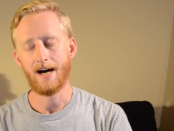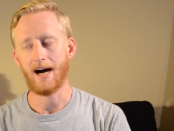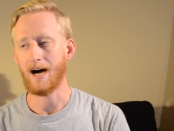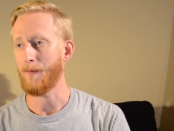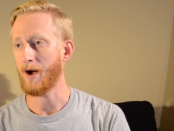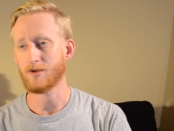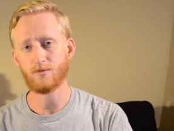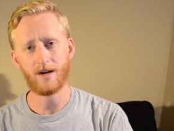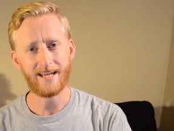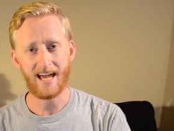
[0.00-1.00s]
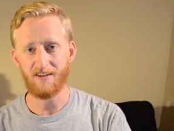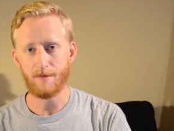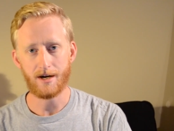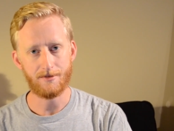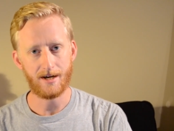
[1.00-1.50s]
um, I was running half
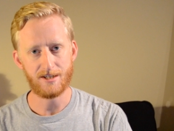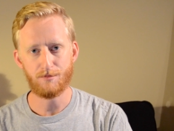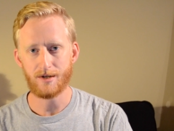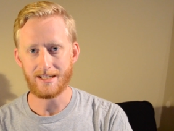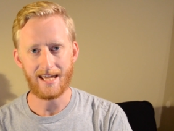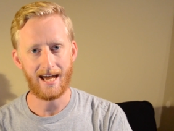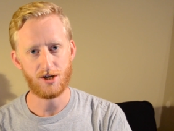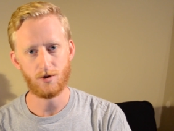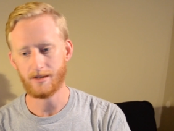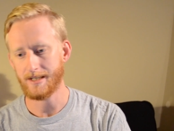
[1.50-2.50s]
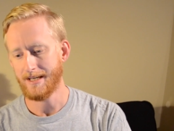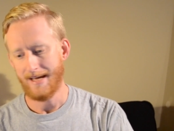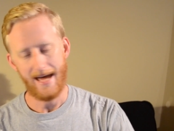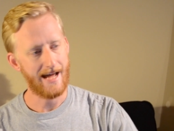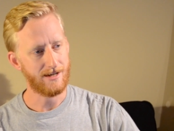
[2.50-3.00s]
marathons pretty casually,
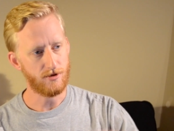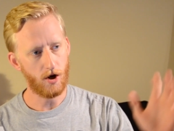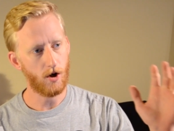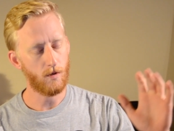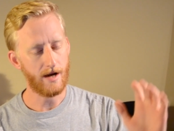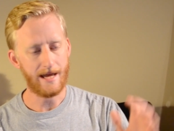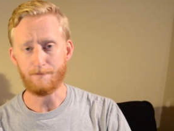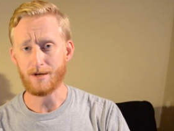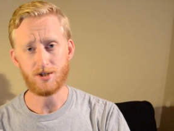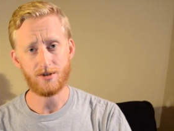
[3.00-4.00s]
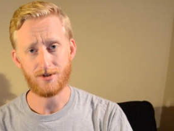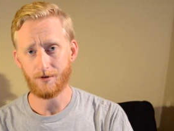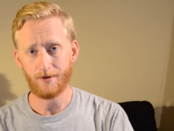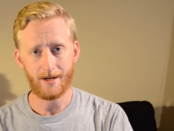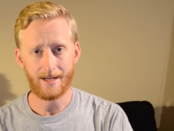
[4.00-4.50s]
had no ambitions
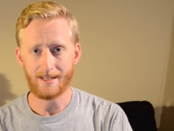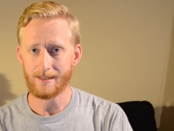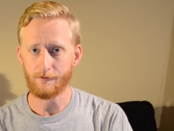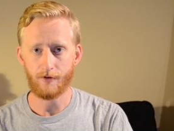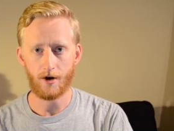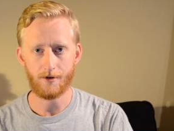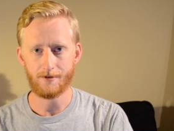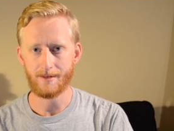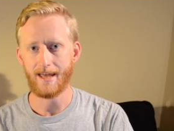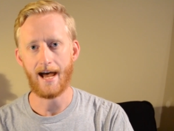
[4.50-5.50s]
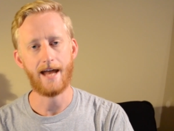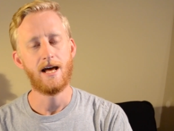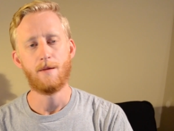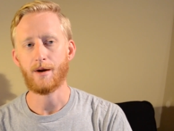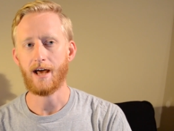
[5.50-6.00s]
to run anything farther than that,
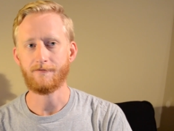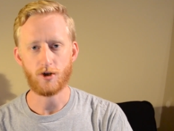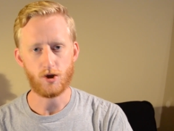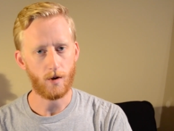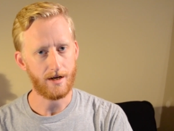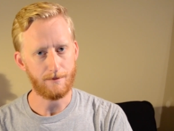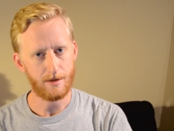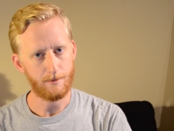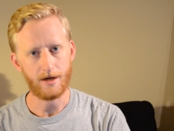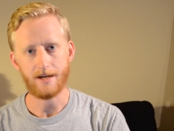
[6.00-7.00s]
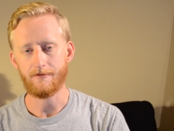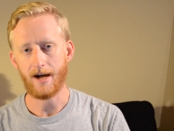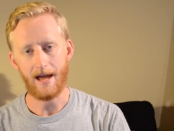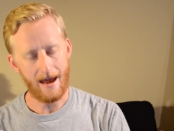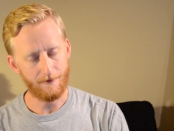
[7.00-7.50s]
but after joining BibRave,
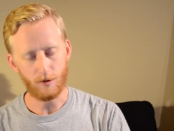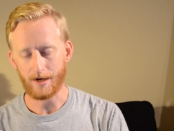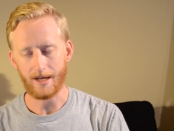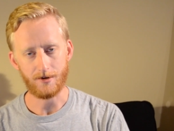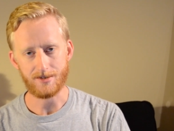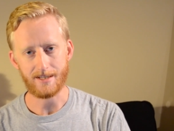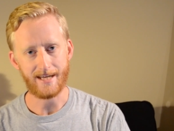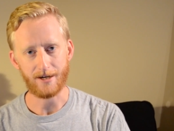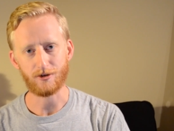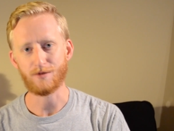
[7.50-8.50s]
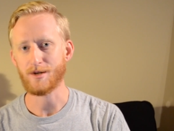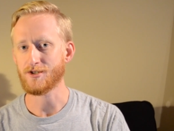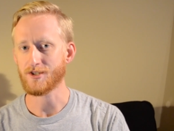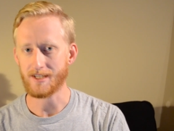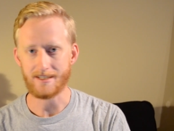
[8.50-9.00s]
uh, everyone else in that group has
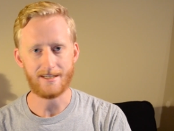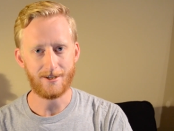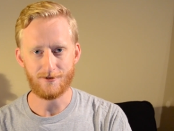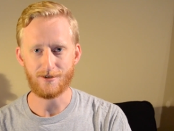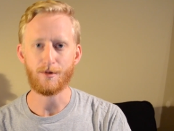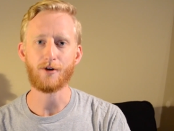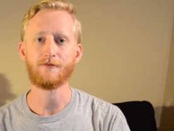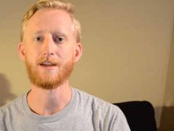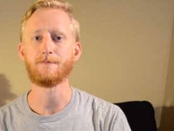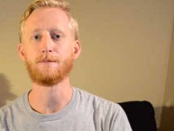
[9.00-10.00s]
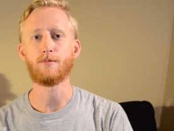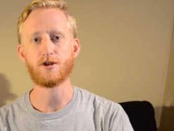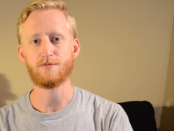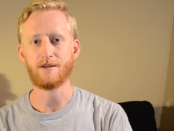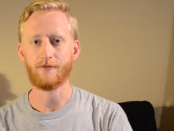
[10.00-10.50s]
just continued to motivate me,
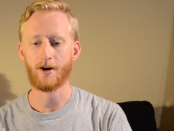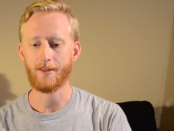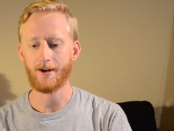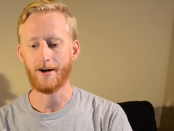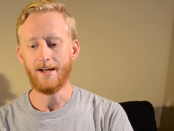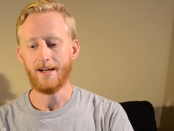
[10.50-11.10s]
push me farther,